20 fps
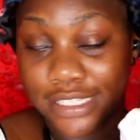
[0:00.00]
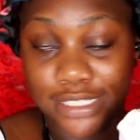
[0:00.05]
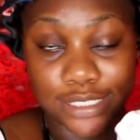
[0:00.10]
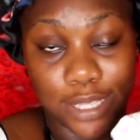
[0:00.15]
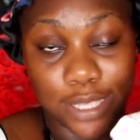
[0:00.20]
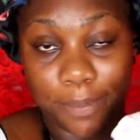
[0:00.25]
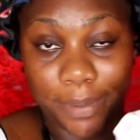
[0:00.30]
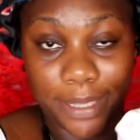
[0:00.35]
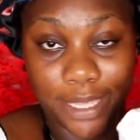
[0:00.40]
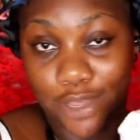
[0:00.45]

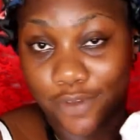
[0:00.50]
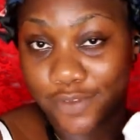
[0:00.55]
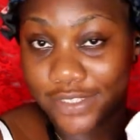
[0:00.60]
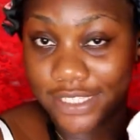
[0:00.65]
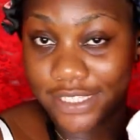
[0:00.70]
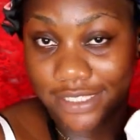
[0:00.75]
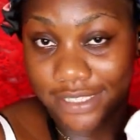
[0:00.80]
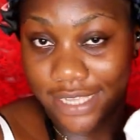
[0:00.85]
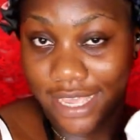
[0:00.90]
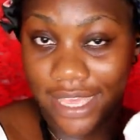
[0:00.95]
topic of
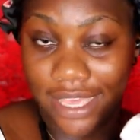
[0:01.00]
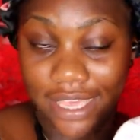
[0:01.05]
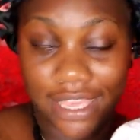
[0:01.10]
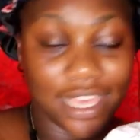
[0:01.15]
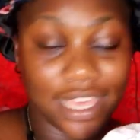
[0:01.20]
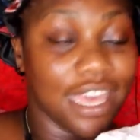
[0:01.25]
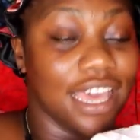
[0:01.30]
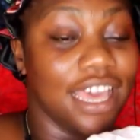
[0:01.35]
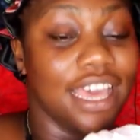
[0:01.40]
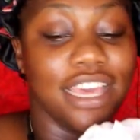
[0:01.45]
the day.
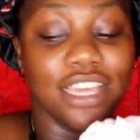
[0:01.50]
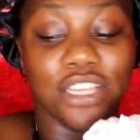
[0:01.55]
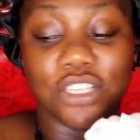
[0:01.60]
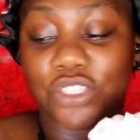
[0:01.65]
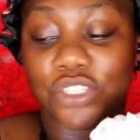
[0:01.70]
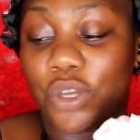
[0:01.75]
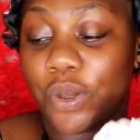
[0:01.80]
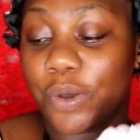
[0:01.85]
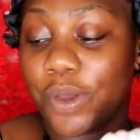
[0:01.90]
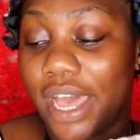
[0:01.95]

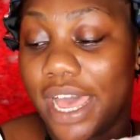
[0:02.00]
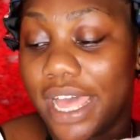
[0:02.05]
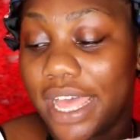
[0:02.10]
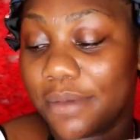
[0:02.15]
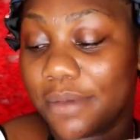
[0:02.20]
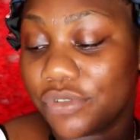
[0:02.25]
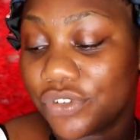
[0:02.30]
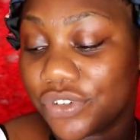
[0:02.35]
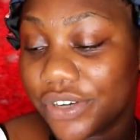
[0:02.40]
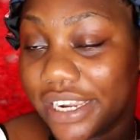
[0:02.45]
So I
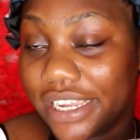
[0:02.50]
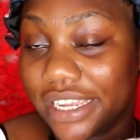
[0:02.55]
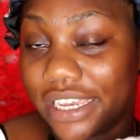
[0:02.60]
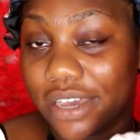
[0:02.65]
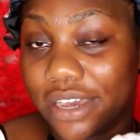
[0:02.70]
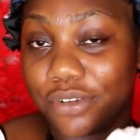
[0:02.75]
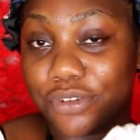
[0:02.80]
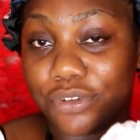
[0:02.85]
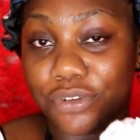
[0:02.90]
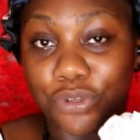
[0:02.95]
am trying
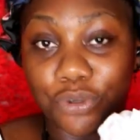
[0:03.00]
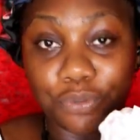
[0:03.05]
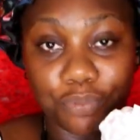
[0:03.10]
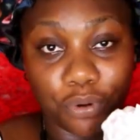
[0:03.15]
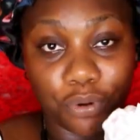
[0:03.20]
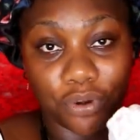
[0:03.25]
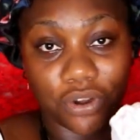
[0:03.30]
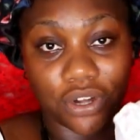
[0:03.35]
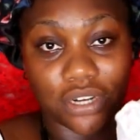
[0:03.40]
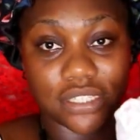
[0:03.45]
out new
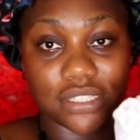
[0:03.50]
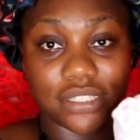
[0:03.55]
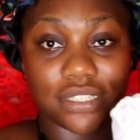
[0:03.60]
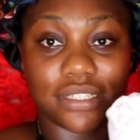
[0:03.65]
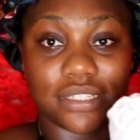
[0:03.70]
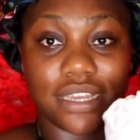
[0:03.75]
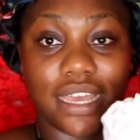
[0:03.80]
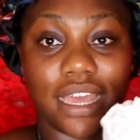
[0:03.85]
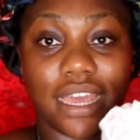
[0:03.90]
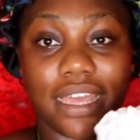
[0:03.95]
products
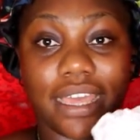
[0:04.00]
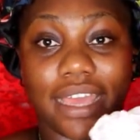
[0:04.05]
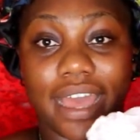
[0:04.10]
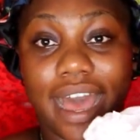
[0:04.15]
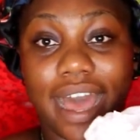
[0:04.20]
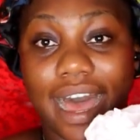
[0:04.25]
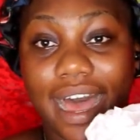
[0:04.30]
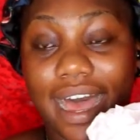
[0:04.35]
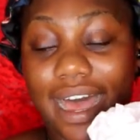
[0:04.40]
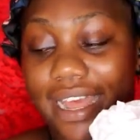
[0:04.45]
today,
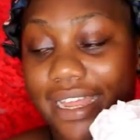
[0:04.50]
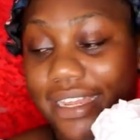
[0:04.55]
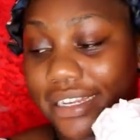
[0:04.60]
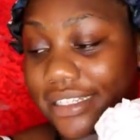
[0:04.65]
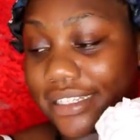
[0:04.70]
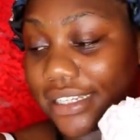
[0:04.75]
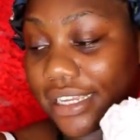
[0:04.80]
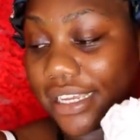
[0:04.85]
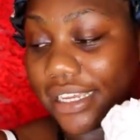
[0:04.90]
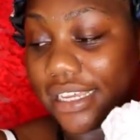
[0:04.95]
and